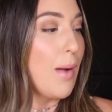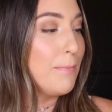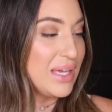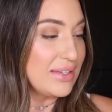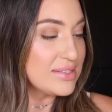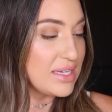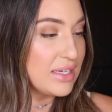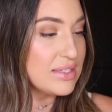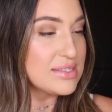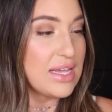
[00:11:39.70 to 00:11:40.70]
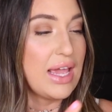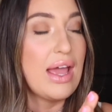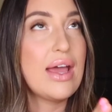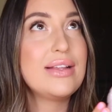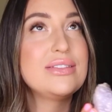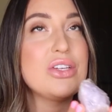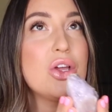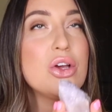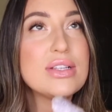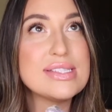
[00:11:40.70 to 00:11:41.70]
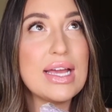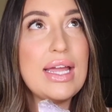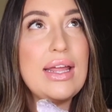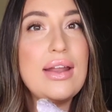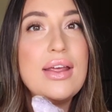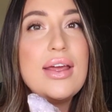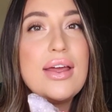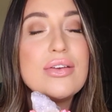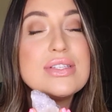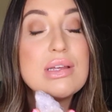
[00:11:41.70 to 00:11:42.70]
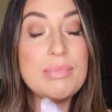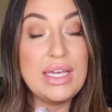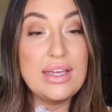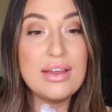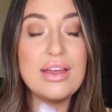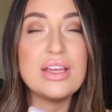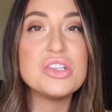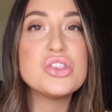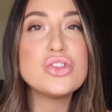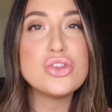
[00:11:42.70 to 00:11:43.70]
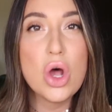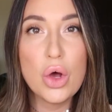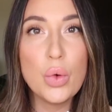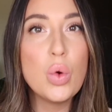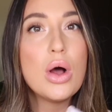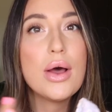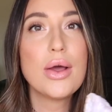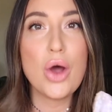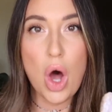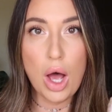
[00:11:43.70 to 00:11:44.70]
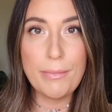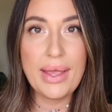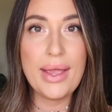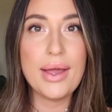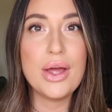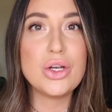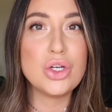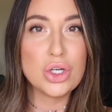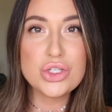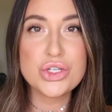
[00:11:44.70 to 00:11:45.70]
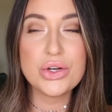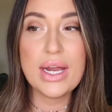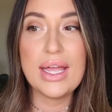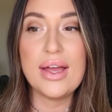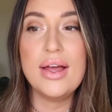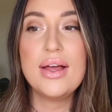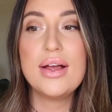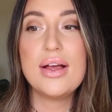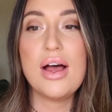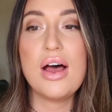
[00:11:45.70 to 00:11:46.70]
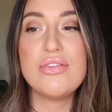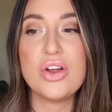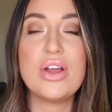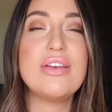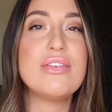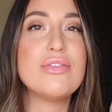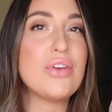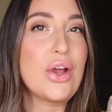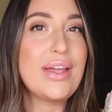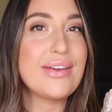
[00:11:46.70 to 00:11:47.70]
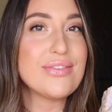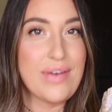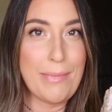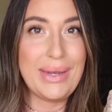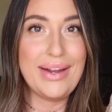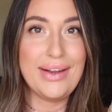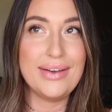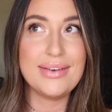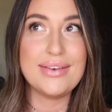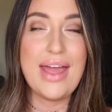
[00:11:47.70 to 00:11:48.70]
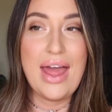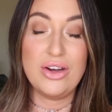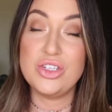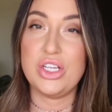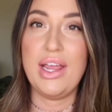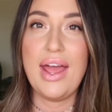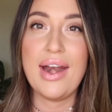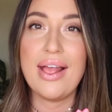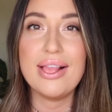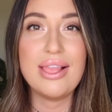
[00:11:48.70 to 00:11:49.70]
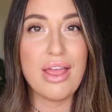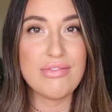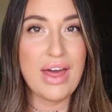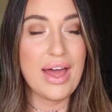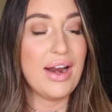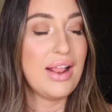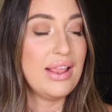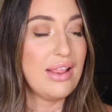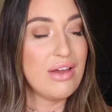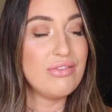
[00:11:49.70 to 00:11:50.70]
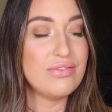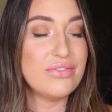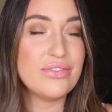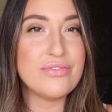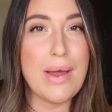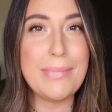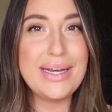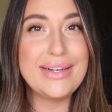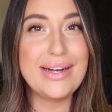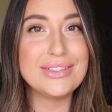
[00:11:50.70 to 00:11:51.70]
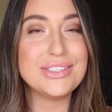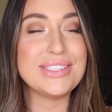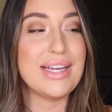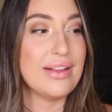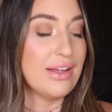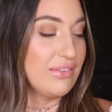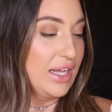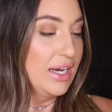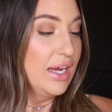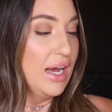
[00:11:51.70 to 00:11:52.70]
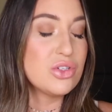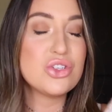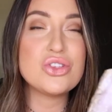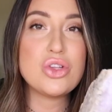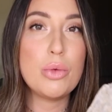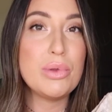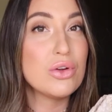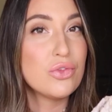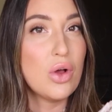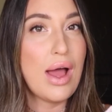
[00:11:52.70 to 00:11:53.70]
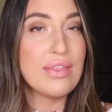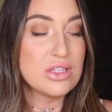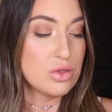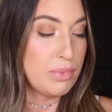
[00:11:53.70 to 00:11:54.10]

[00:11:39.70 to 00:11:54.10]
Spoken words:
pieces. And Kunzite, to me, is so calming, nurturing, a very feminine energy. And I love that. I love feminine energy. I love it. This one's just so beautiful, and this would